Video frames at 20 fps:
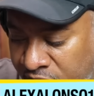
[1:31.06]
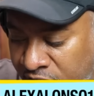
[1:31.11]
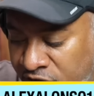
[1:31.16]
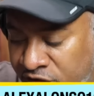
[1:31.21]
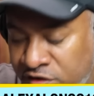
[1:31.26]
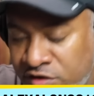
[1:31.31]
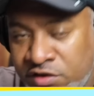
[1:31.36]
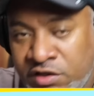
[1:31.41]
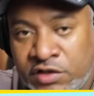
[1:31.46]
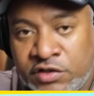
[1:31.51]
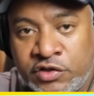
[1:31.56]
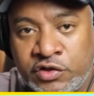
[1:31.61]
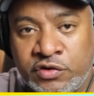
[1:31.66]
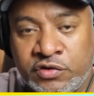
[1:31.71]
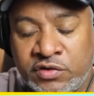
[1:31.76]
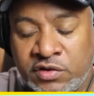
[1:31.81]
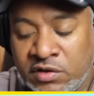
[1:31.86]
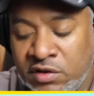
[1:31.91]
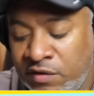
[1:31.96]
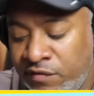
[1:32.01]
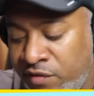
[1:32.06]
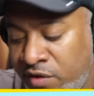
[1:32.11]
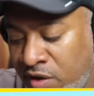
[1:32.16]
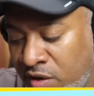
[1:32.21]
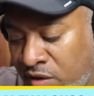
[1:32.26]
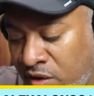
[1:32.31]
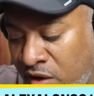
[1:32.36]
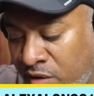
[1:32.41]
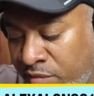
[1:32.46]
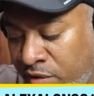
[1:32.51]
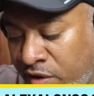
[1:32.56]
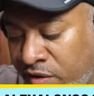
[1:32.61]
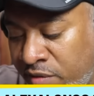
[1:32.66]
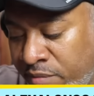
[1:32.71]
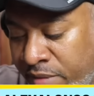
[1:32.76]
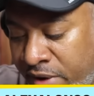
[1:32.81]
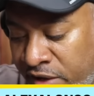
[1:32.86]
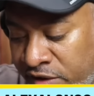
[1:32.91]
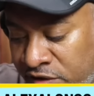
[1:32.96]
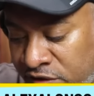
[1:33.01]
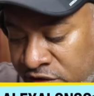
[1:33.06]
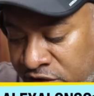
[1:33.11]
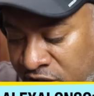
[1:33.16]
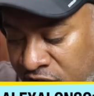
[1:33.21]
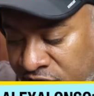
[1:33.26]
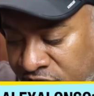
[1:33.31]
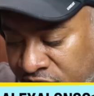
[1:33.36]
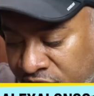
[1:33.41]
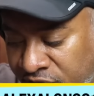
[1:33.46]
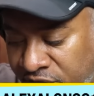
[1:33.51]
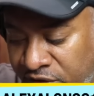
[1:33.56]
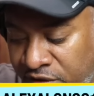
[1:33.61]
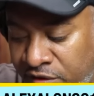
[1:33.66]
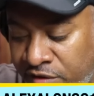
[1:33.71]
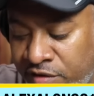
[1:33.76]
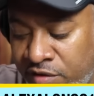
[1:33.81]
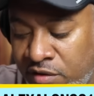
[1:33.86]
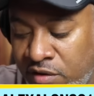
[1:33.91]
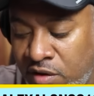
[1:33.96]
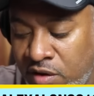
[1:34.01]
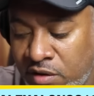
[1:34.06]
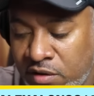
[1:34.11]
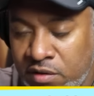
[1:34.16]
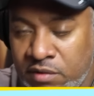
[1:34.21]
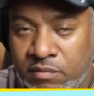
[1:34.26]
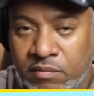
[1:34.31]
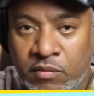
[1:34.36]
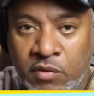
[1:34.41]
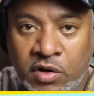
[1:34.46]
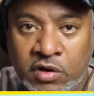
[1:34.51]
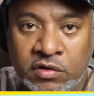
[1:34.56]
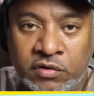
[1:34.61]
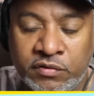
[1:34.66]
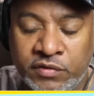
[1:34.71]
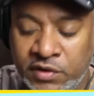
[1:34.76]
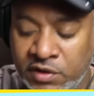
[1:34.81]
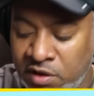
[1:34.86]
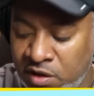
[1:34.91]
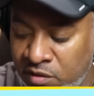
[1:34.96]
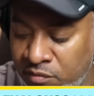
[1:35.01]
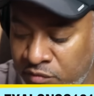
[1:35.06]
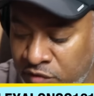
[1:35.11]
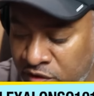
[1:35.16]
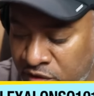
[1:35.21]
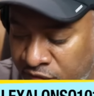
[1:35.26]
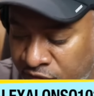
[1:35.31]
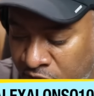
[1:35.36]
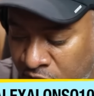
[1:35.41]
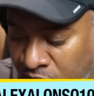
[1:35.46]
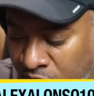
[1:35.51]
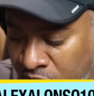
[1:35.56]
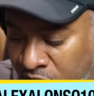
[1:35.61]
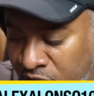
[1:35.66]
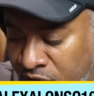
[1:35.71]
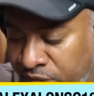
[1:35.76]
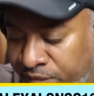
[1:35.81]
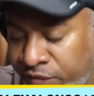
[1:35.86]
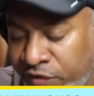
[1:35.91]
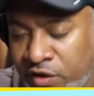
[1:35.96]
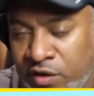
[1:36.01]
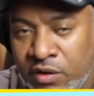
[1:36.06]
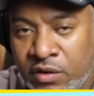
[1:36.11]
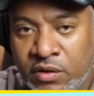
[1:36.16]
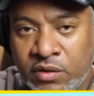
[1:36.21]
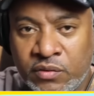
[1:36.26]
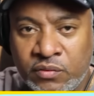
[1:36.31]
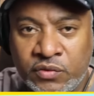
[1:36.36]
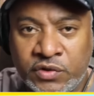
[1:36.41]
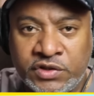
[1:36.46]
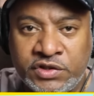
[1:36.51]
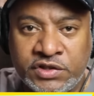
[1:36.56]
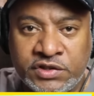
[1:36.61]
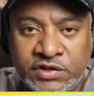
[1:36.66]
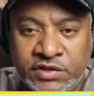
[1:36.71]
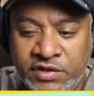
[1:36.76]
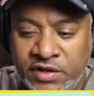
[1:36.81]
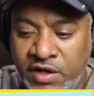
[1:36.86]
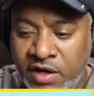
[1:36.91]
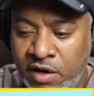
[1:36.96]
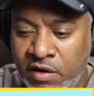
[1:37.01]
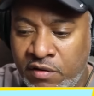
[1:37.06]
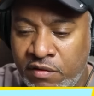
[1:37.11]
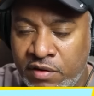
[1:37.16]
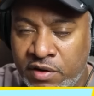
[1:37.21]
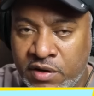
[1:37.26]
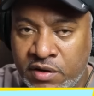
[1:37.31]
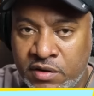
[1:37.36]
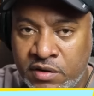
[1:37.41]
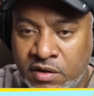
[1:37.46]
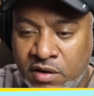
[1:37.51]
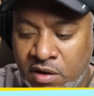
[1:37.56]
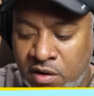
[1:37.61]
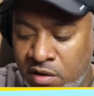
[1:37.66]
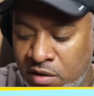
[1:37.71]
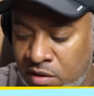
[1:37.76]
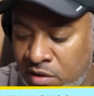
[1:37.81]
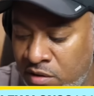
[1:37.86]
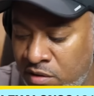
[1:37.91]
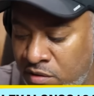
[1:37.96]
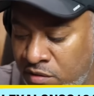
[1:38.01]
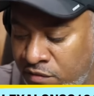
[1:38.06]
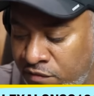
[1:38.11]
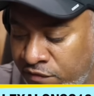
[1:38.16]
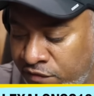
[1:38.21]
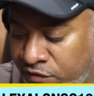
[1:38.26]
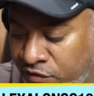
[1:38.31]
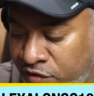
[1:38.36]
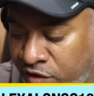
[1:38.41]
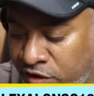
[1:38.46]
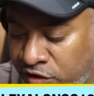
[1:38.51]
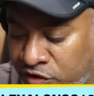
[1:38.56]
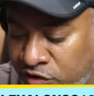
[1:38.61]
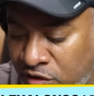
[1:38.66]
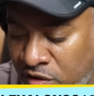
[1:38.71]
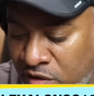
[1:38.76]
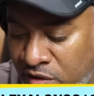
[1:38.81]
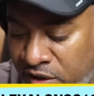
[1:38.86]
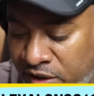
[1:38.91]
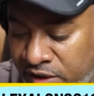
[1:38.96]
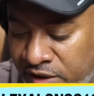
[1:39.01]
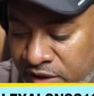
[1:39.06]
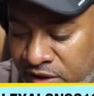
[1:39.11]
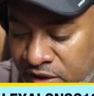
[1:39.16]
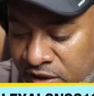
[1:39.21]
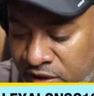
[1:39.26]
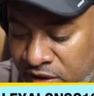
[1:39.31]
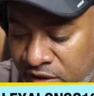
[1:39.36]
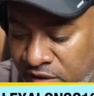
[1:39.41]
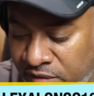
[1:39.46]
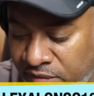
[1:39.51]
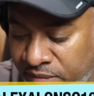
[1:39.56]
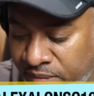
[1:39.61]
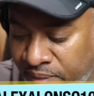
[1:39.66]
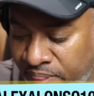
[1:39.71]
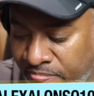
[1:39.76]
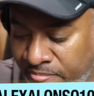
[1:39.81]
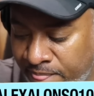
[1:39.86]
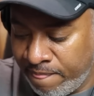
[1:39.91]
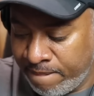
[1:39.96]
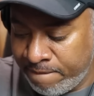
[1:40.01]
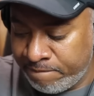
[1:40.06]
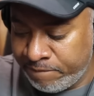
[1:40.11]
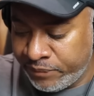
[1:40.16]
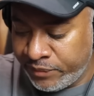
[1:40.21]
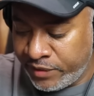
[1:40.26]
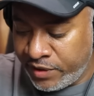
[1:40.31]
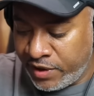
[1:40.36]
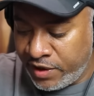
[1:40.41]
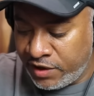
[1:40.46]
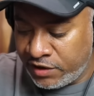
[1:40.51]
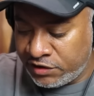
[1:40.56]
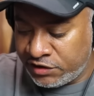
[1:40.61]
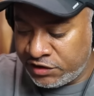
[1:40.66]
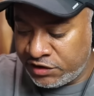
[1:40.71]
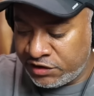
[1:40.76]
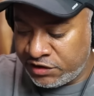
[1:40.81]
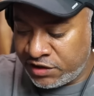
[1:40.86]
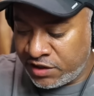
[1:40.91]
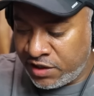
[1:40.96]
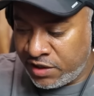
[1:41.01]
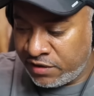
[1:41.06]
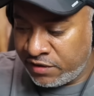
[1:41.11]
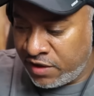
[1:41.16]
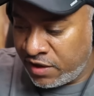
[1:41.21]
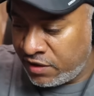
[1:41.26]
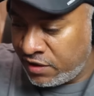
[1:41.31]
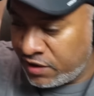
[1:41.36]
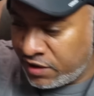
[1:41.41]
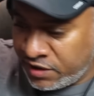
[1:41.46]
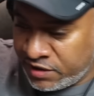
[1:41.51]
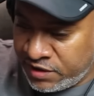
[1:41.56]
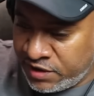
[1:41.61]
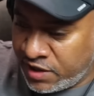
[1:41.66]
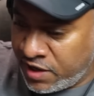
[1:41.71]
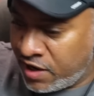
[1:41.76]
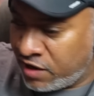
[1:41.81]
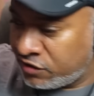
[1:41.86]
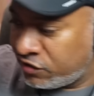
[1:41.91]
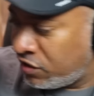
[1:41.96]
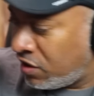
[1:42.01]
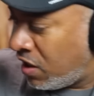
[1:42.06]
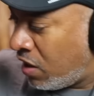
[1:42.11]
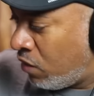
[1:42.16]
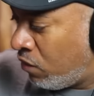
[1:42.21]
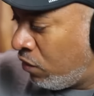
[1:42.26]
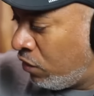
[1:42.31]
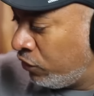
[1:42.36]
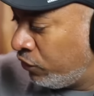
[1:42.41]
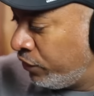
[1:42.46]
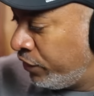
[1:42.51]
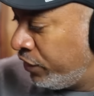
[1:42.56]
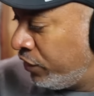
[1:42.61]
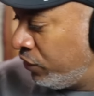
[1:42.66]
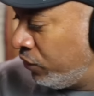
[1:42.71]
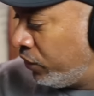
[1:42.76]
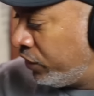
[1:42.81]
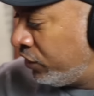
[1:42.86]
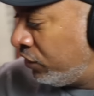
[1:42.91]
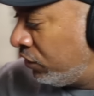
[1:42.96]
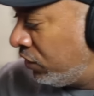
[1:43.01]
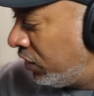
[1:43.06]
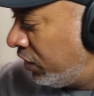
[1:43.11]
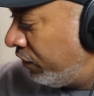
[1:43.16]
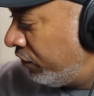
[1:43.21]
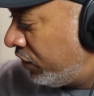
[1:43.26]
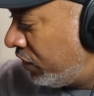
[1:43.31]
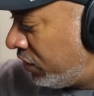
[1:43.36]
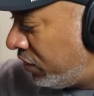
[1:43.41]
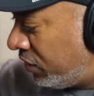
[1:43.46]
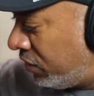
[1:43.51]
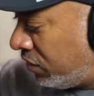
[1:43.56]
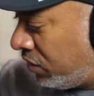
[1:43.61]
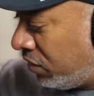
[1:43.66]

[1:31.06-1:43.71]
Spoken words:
And she said she used to live in LA by the Magic Johnson Theater on Martin Luther King Boulevard, which is in the area of Crenshaw and King. And she said, and he asked her, "How old were you when you lived in